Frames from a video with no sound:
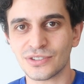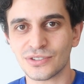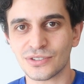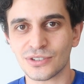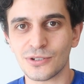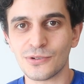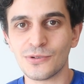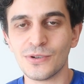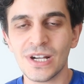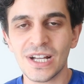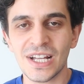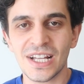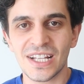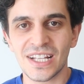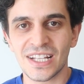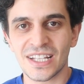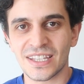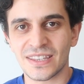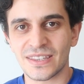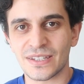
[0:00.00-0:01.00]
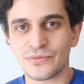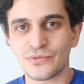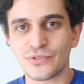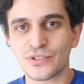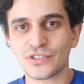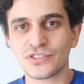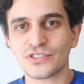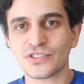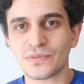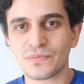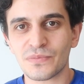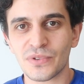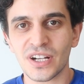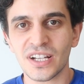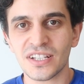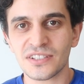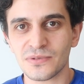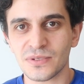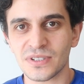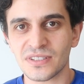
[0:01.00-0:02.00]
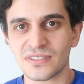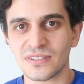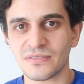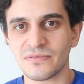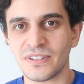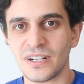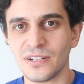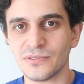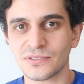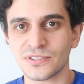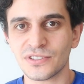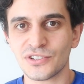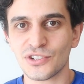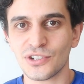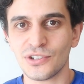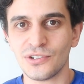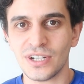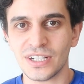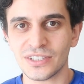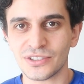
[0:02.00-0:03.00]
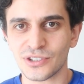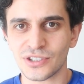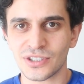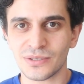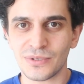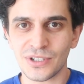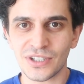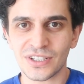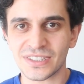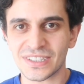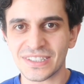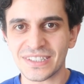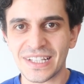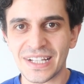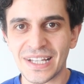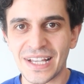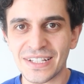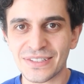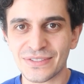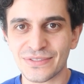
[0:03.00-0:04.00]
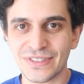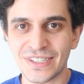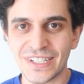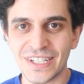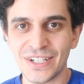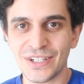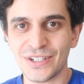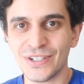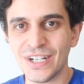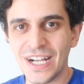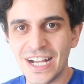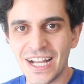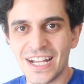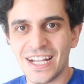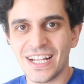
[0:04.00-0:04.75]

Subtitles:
So the first surprise was the fountain show. I talked about it in the last video.